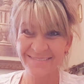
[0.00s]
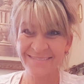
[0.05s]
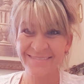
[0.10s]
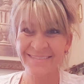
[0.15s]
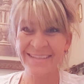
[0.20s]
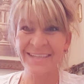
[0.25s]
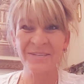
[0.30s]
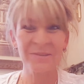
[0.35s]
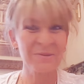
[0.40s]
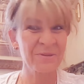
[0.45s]

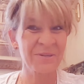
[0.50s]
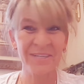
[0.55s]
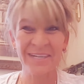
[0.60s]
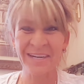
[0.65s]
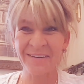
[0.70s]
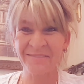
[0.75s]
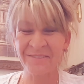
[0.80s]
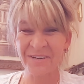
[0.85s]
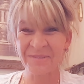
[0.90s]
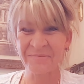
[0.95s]
than you could
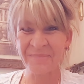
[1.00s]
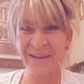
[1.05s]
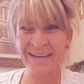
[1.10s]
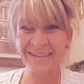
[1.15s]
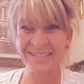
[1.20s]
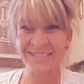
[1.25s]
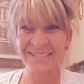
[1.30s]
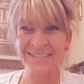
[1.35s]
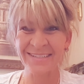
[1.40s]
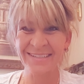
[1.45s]
ever
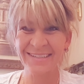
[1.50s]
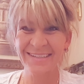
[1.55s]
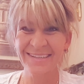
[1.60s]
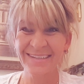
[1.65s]
imagine.